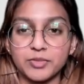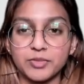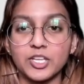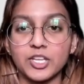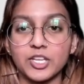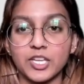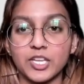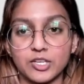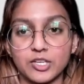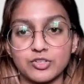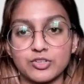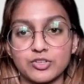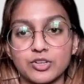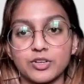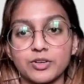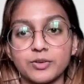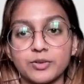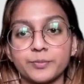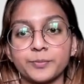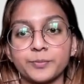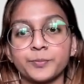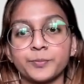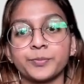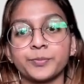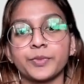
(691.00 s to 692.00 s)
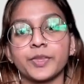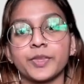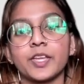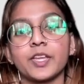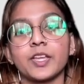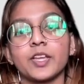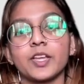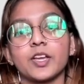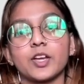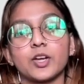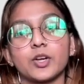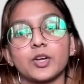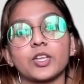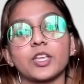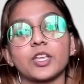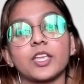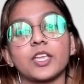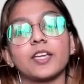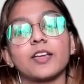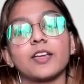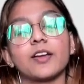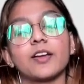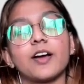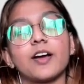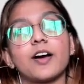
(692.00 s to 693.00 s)
communication,
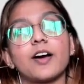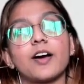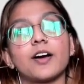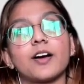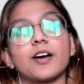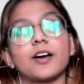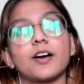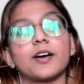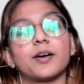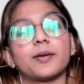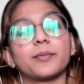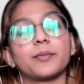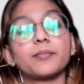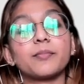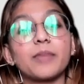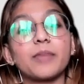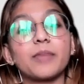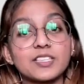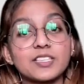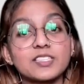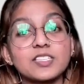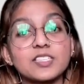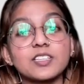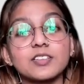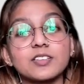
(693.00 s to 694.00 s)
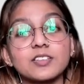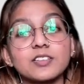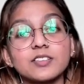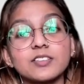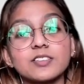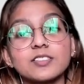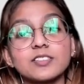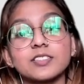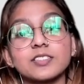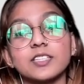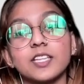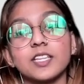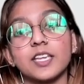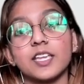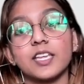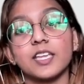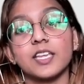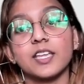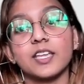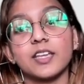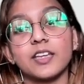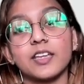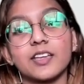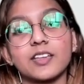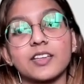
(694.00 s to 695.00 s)
okay, Mexicans,
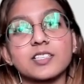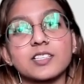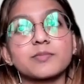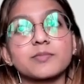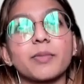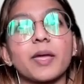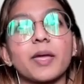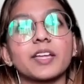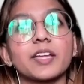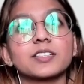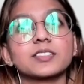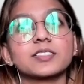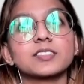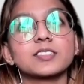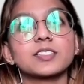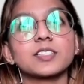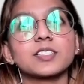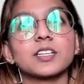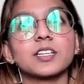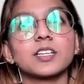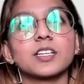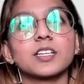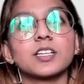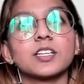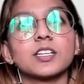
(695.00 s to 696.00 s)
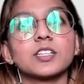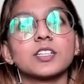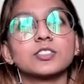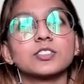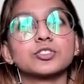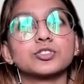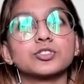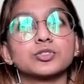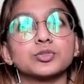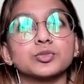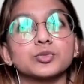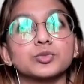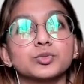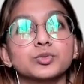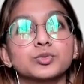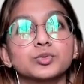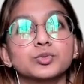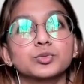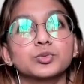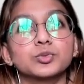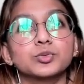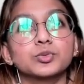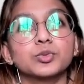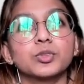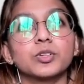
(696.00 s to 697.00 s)
they expect to
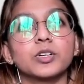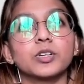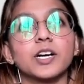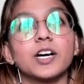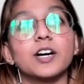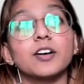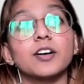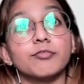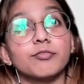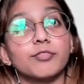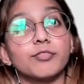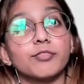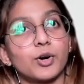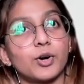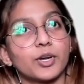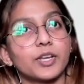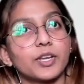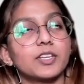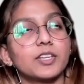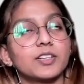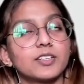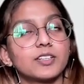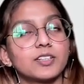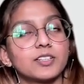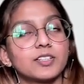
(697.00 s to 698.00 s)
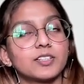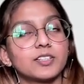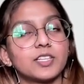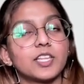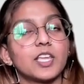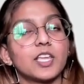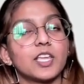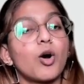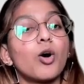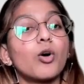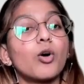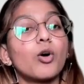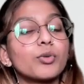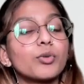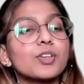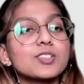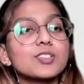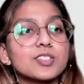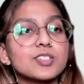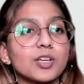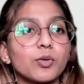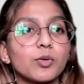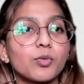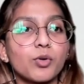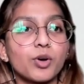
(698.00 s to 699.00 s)
avoid, they
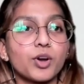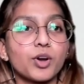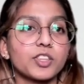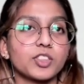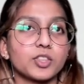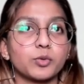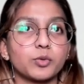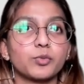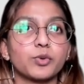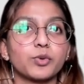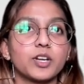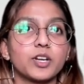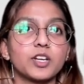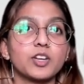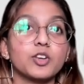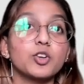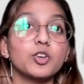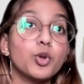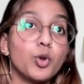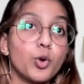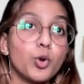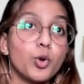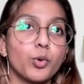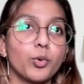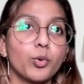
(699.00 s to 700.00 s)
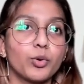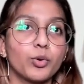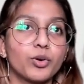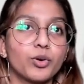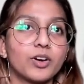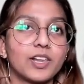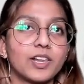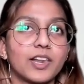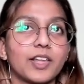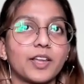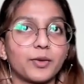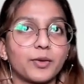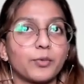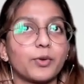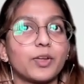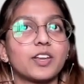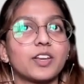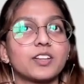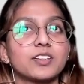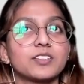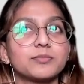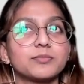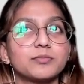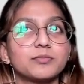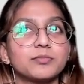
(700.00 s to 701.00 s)
always avoid the word no. Like
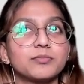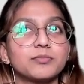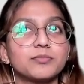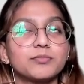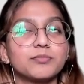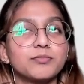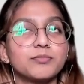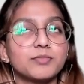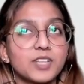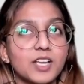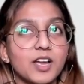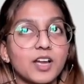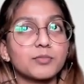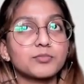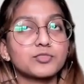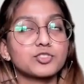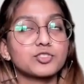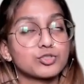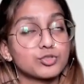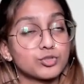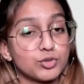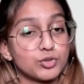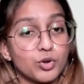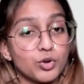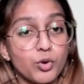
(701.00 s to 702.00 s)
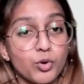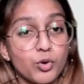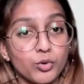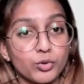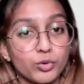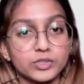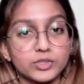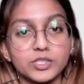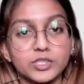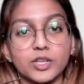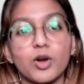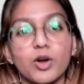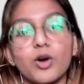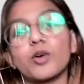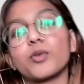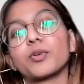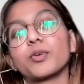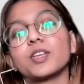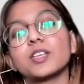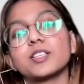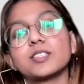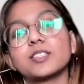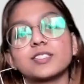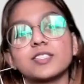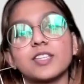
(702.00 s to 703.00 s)
when it comes to no, they
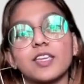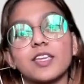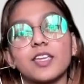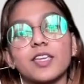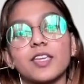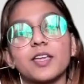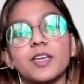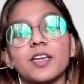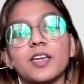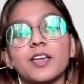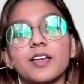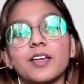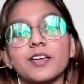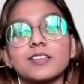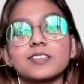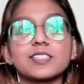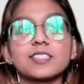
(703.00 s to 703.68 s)
always say